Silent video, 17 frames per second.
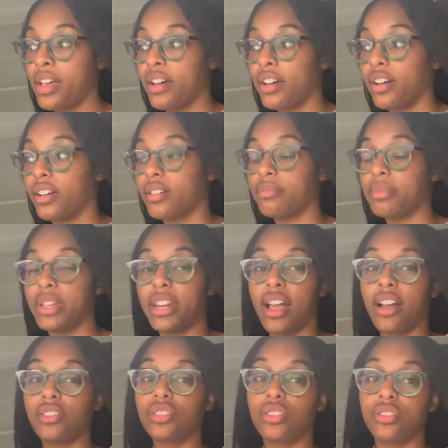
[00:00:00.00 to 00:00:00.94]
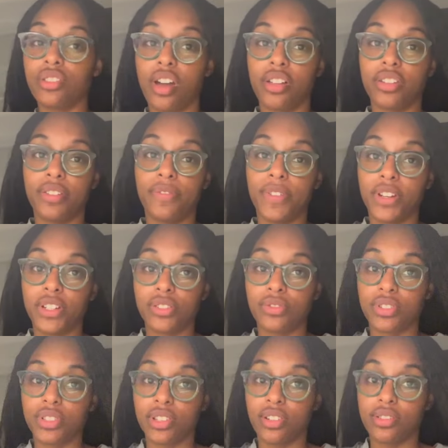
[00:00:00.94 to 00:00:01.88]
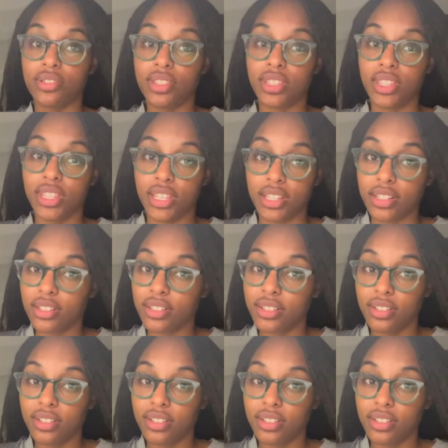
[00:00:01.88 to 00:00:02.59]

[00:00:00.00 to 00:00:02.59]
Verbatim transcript: Um, and I'll show y'all the finished results then.